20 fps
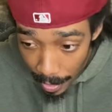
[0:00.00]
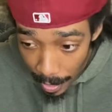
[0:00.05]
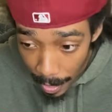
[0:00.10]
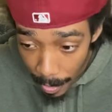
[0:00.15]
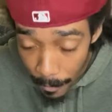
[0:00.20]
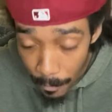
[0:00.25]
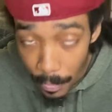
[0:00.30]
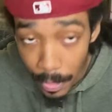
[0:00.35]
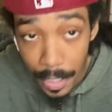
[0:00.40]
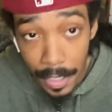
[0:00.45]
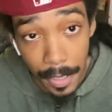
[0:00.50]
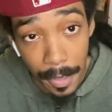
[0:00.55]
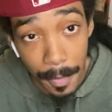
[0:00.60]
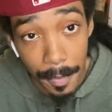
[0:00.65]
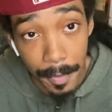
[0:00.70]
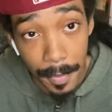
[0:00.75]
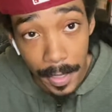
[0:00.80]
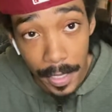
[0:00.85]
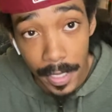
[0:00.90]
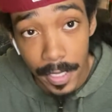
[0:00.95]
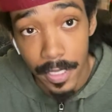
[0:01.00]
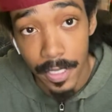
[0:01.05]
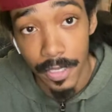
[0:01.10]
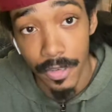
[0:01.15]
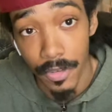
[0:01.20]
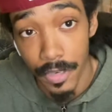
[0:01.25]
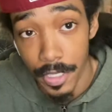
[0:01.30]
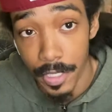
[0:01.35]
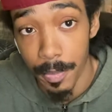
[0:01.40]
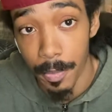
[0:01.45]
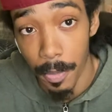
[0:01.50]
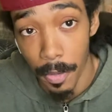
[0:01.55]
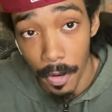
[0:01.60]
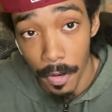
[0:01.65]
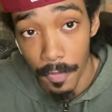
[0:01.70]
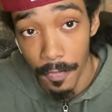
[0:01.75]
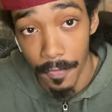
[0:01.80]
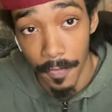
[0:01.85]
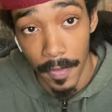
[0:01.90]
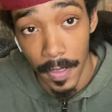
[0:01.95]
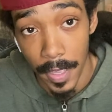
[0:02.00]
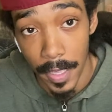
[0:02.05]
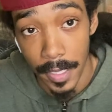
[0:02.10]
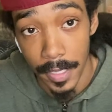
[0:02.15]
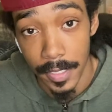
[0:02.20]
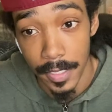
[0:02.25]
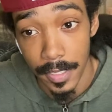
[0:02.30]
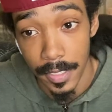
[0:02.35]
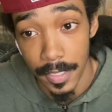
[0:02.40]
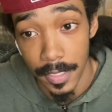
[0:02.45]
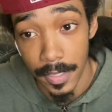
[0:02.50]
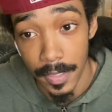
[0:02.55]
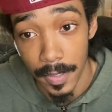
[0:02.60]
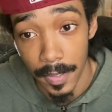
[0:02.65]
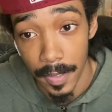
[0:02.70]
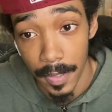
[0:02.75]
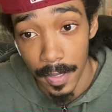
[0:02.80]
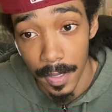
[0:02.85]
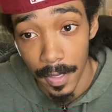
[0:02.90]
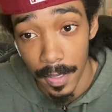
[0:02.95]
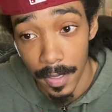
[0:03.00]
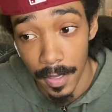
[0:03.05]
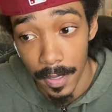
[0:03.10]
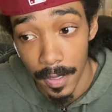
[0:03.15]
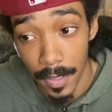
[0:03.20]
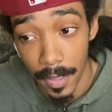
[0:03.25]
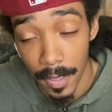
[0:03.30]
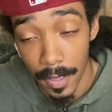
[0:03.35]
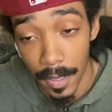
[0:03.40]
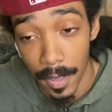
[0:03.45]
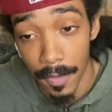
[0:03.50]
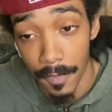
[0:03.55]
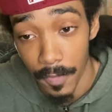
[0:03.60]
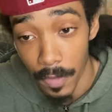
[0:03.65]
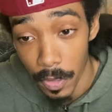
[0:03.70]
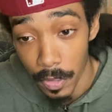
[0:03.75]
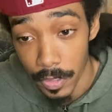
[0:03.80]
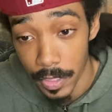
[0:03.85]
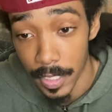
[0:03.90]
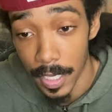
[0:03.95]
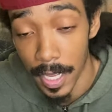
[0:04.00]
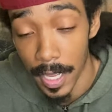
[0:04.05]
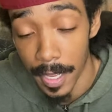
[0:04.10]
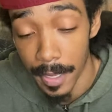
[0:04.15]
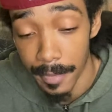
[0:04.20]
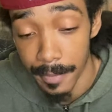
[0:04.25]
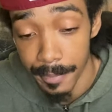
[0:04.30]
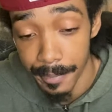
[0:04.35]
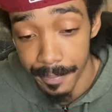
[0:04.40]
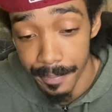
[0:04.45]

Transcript: I'm one of the biggest Chris Paul fans of all time.